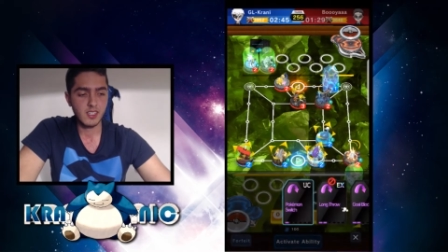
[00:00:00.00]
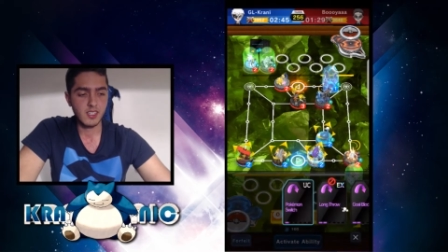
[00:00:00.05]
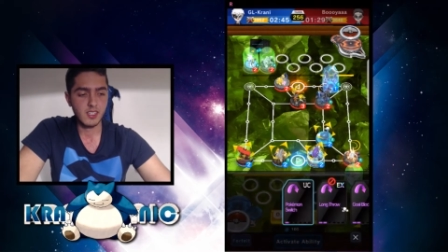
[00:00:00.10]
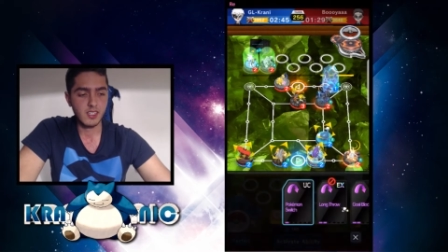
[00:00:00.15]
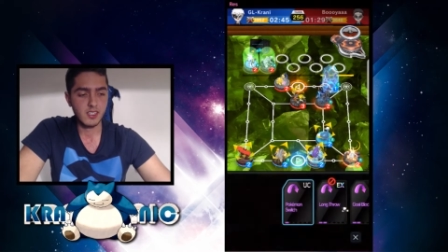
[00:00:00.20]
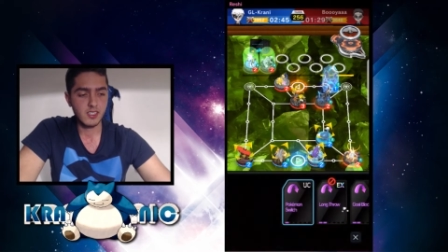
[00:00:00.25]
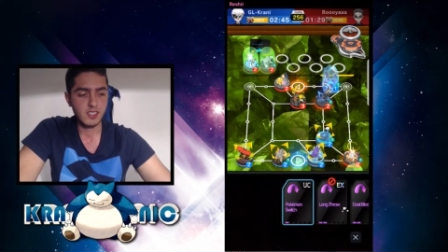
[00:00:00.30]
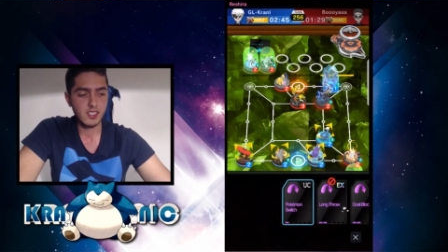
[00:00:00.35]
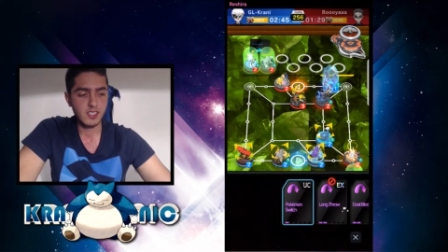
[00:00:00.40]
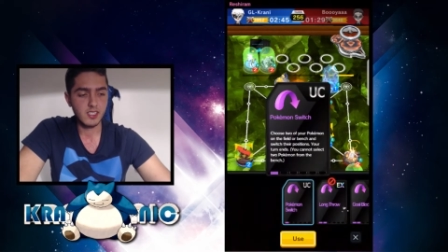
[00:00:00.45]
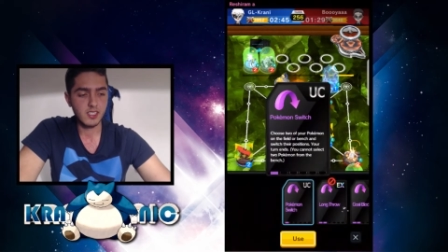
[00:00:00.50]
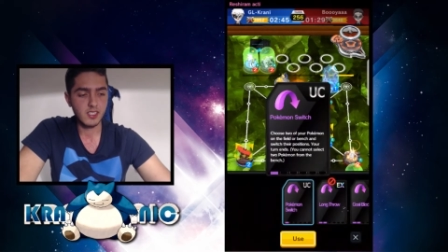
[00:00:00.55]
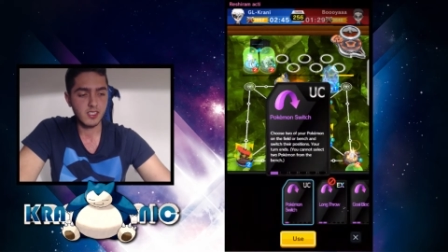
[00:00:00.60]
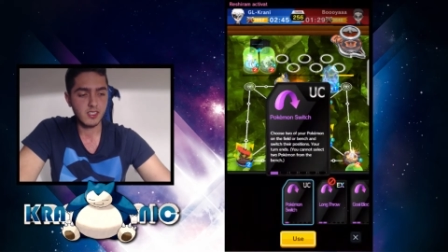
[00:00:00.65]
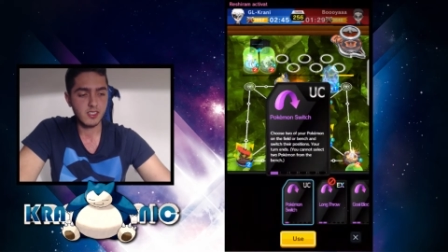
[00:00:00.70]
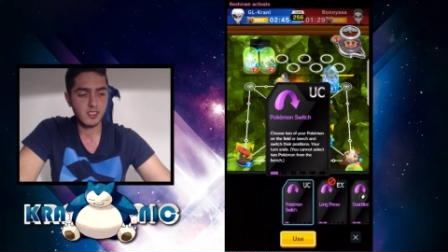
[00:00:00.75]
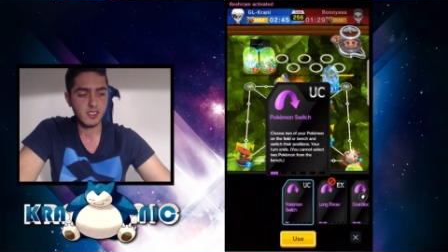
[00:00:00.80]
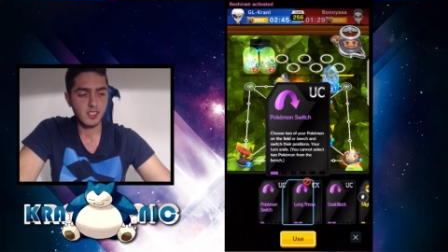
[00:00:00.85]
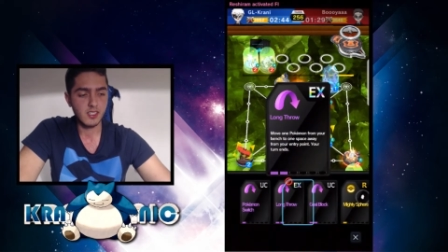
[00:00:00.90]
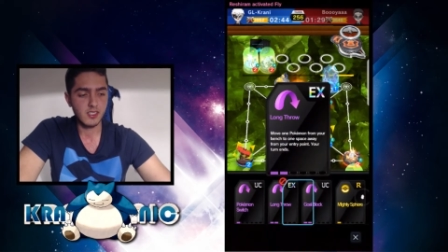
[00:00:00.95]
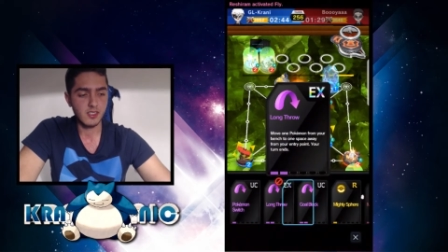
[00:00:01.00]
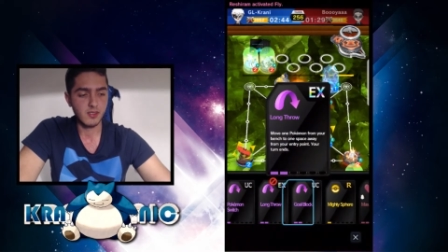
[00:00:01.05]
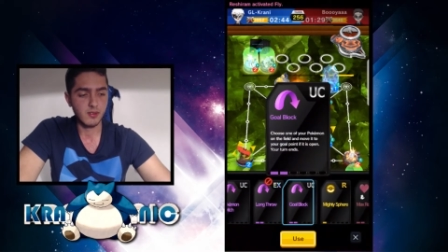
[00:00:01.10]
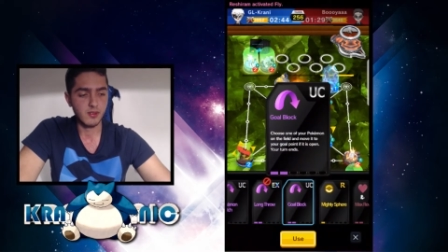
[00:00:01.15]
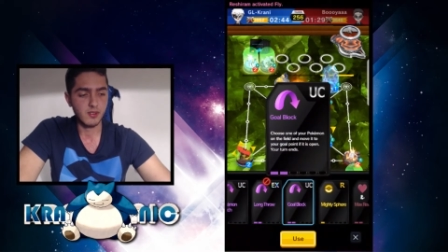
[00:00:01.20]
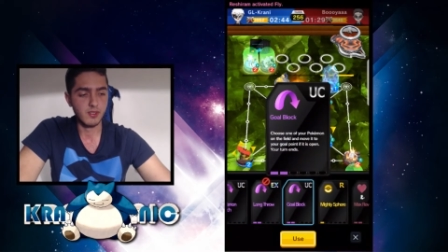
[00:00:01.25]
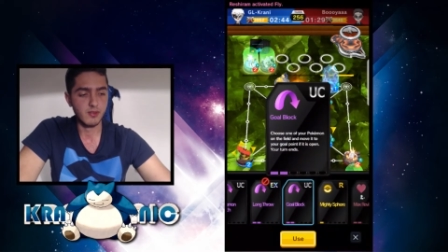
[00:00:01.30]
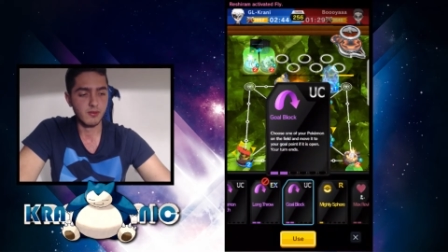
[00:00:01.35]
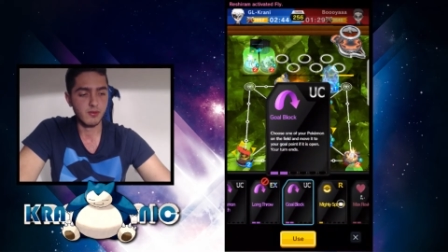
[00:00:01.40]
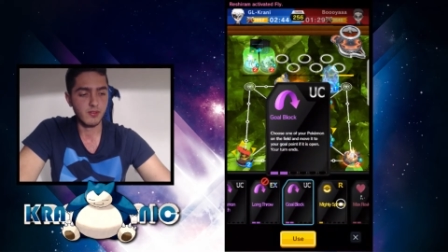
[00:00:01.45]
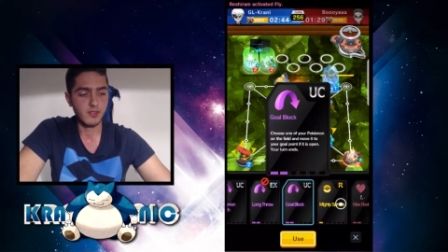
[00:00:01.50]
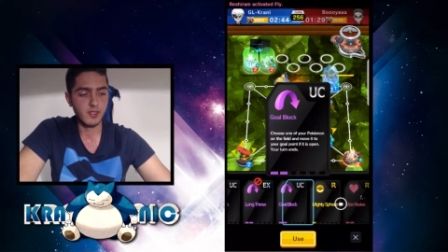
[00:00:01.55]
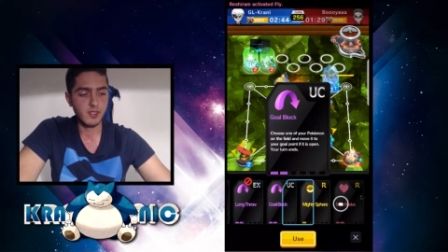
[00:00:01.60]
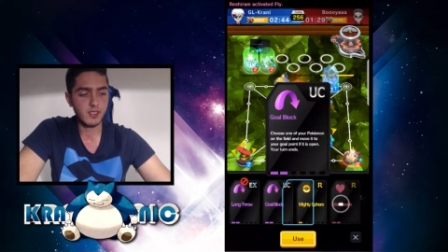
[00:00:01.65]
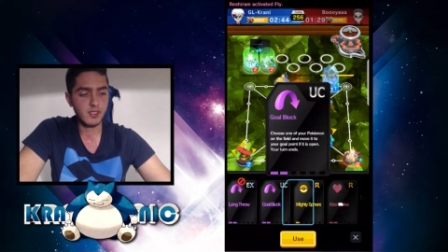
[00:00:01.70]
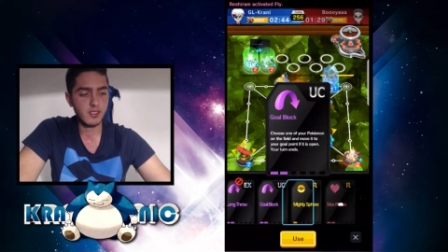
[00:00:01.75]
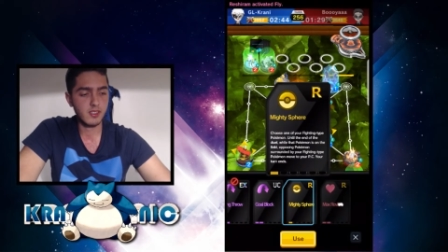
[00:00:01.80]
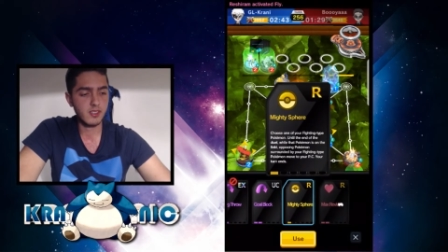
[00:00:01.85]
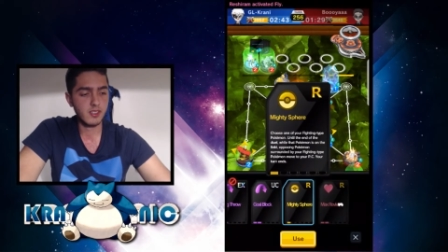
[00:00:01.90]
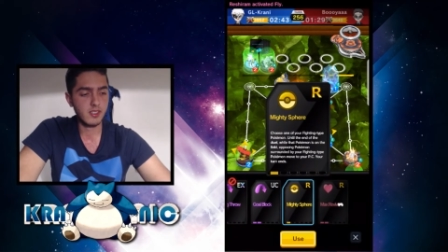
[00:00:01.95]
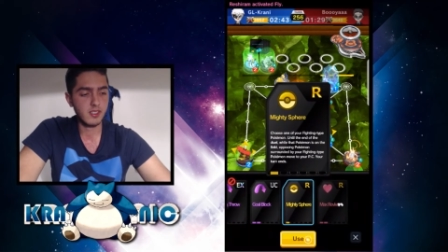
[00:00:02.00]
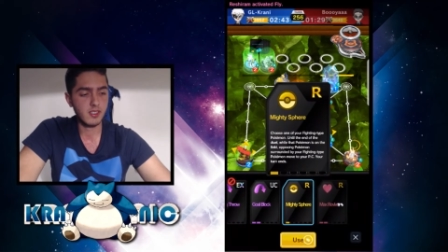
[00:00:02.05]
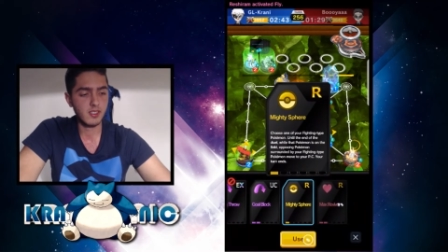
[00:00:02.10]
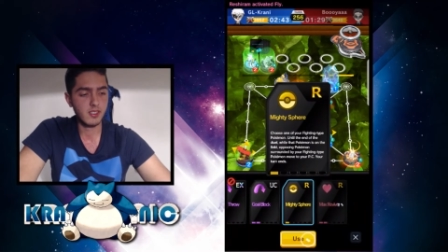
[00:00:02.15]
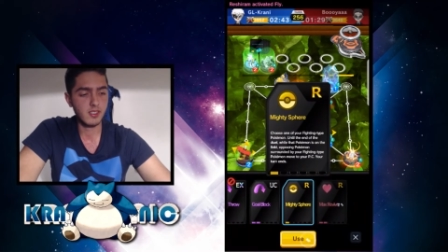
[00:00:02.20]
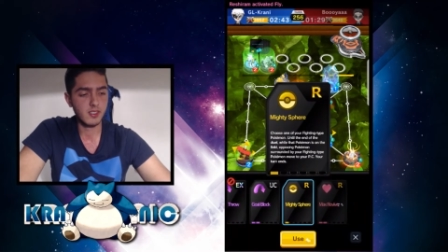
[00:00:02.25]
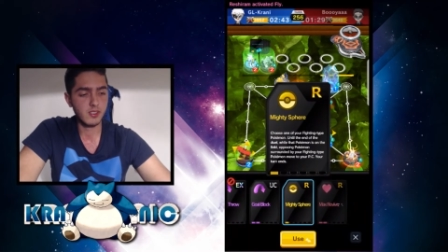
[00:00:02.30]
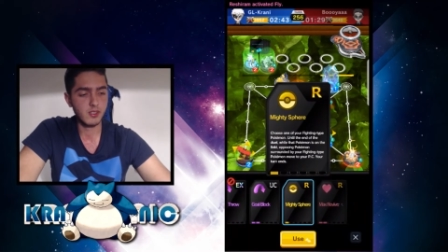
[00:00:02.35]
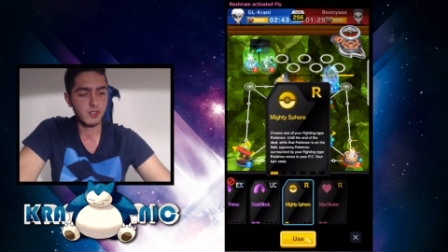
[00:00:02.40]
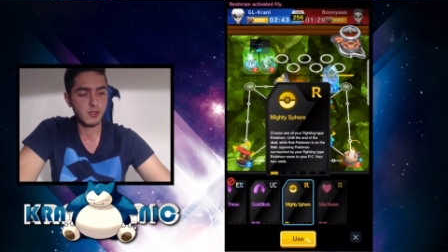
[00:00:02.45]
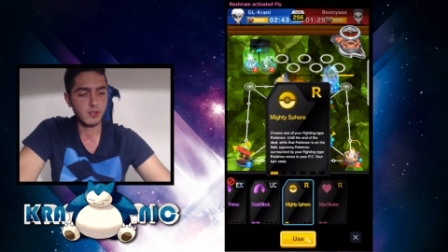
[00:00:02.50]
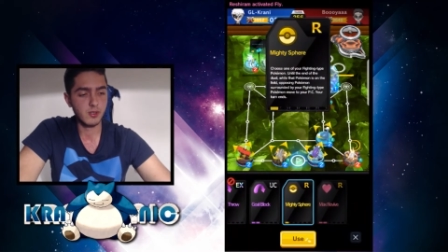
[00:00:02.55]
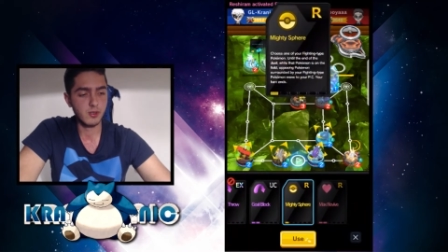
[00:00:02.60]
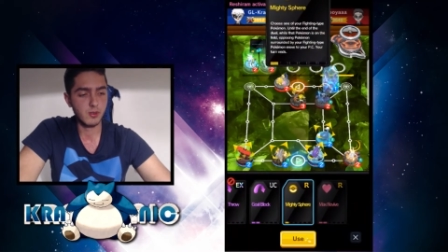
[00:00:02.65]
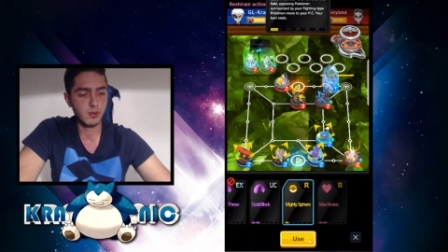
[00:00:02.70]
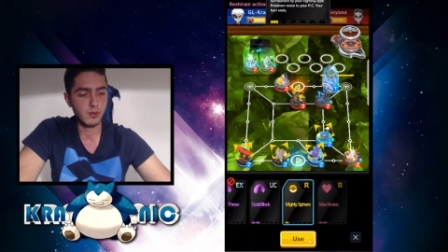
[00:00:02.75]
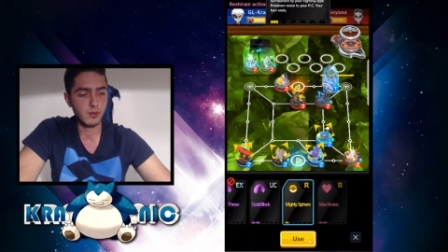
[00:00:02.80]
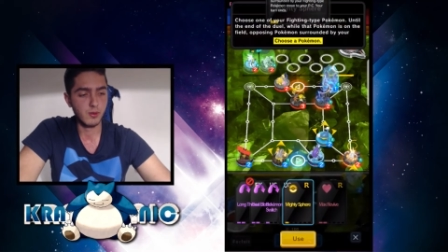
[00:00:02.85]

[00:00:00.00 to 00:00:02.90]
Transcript: she's not on the field, so...